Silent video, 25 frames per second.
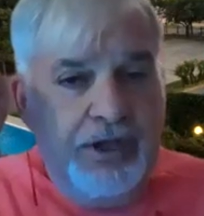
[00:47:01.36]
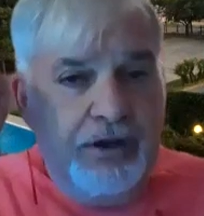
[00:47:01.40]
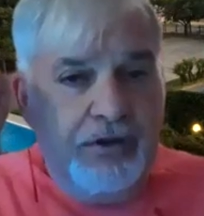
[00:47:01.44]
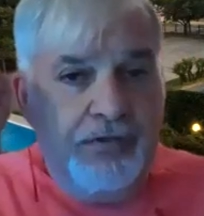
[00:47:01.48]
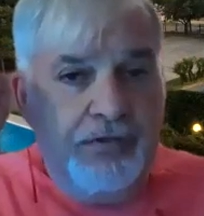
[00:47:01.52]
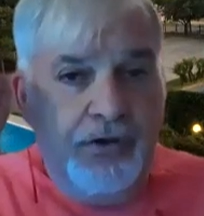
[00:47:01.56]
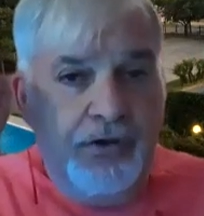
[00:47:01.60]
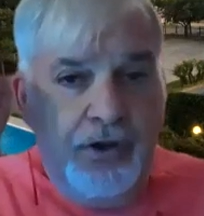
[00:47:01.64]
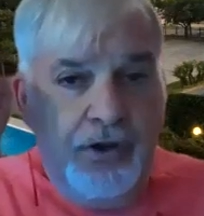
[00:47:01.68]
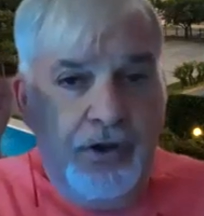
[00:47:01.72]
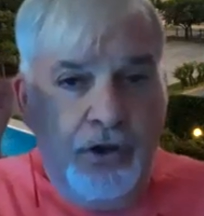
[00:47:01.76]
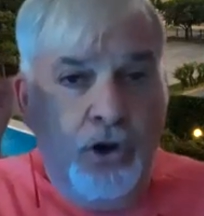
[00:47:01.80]
way
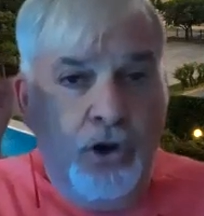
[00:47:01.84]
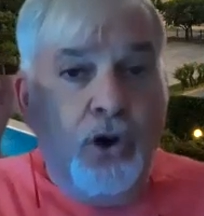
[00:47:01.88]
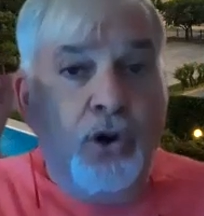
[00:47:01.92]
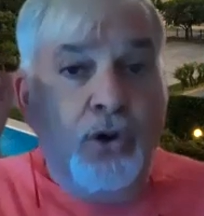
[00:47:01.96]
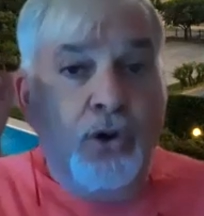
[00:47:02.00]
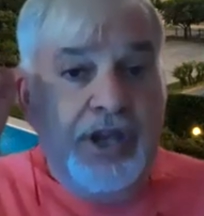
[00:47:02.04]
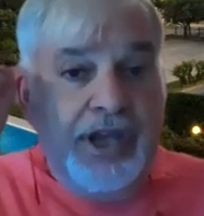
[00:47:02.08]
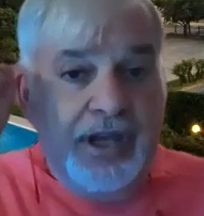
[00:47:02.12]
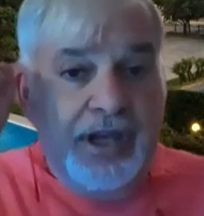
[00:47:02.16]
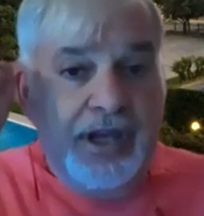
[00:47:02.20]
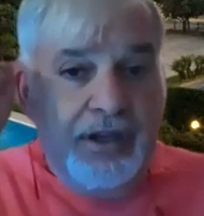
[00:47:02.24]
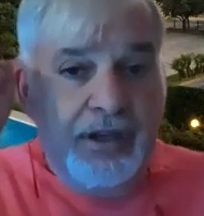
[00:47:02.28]
of
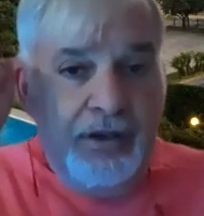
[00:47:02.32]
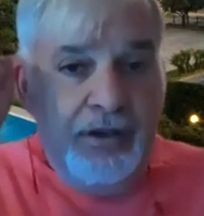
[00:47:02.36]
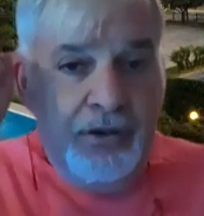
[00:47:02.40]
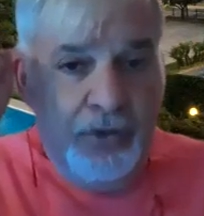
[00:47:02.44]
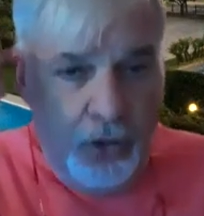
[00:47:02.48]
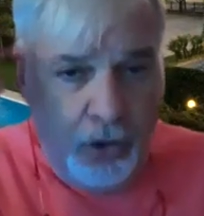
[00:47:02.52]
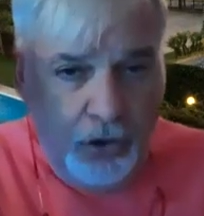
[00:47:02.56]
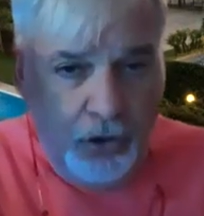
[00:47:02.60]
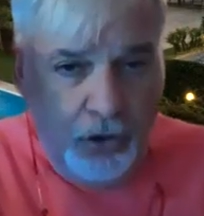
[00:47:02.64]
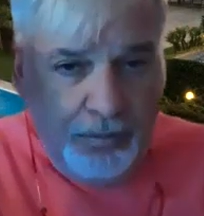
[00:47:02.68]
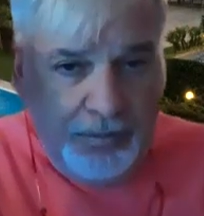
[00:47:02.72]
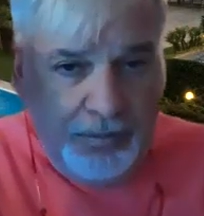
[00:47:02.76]
calling.
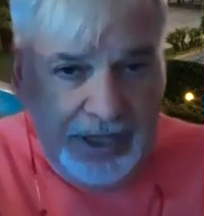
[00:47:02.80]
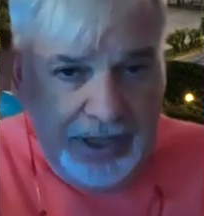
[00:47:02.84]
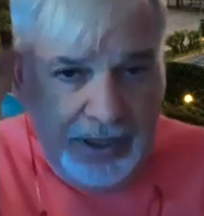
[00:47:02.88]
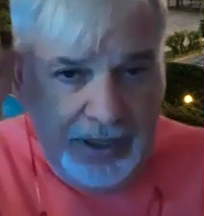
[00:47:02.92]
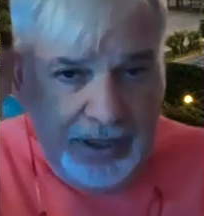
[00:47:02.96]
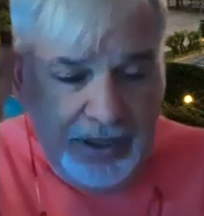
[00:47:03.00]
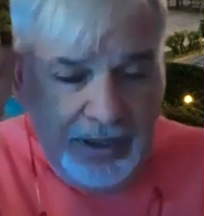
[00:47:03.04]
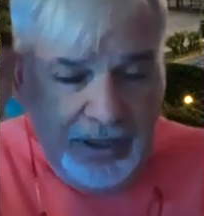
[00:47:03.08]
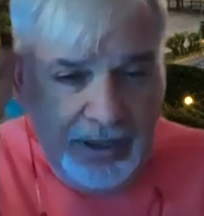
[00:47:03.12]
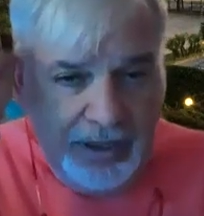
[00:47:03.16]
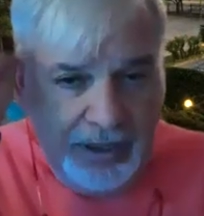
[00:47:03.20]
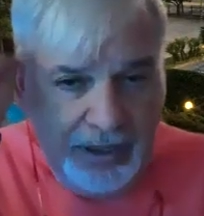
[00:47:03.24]
Call
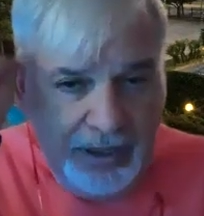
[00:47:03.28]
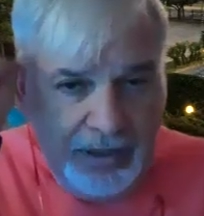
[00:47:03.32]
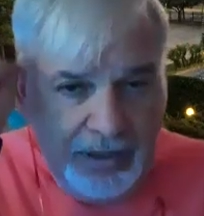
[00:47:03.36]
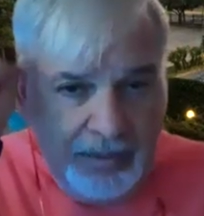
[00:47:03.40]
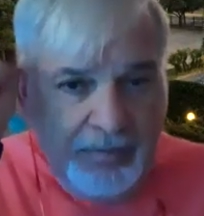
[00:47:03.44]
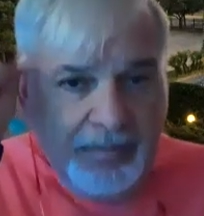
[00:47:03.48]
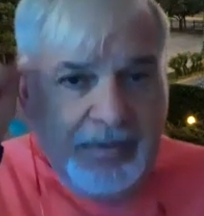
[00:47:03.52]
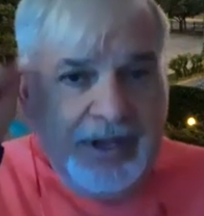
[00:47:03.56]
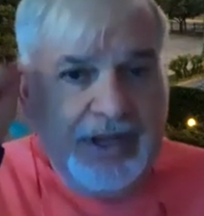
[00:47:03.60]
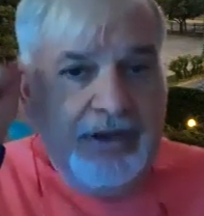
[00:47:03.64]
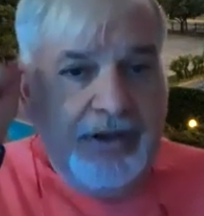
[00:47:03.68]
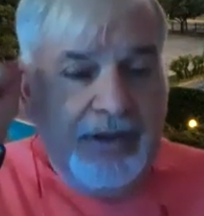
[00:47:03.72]
me,
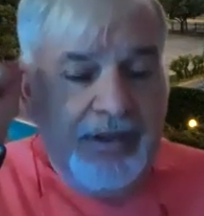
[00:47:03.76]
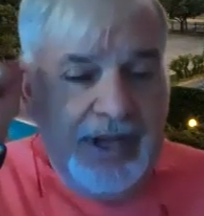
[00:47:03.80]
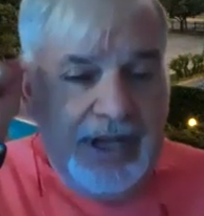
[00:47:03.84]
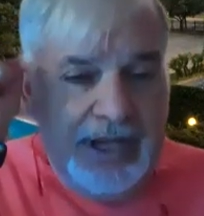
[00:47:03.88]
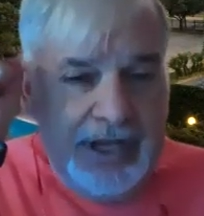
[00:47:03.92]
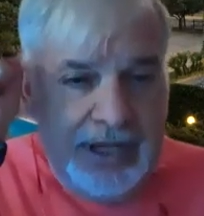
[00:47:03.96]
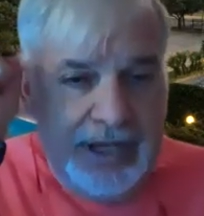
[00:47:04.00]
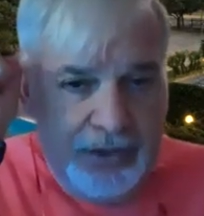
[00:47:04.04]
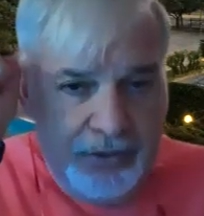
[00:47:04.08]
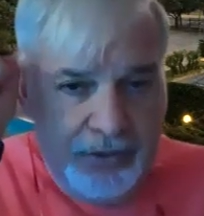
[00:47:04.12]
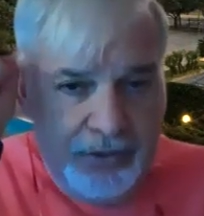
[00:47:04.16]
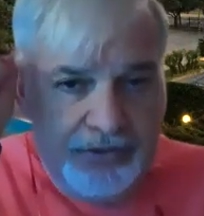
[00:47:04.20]
because
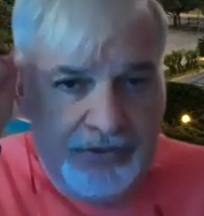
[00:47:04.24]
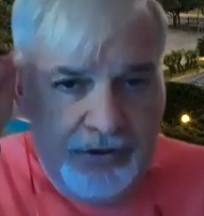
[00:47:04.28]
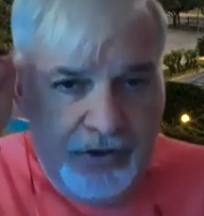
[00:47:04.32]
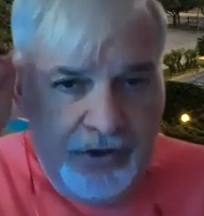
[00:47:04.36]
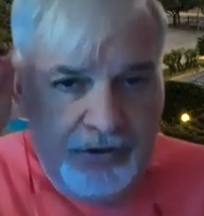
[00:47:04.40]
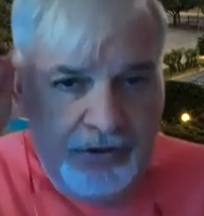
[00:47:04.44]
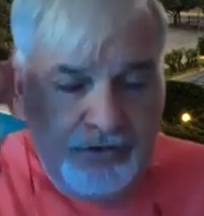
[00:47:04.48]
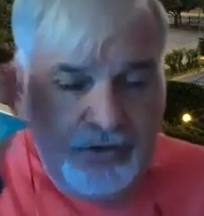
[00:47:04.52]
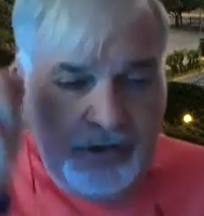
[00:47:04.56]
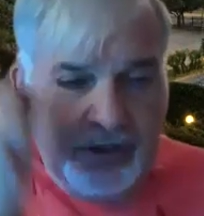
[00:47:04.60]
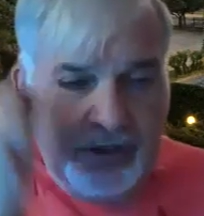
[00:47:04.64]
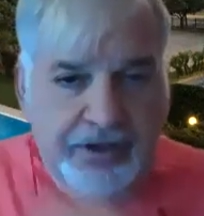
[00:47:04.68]
then I know it's
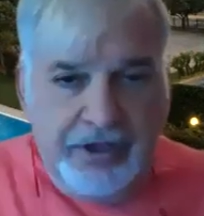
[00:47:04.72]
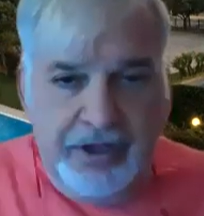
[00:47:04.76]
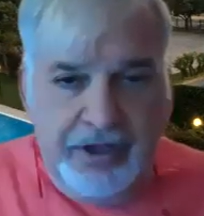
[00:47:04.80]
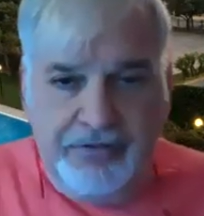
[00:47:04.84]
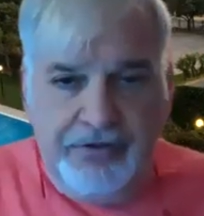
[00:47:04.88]
urgent.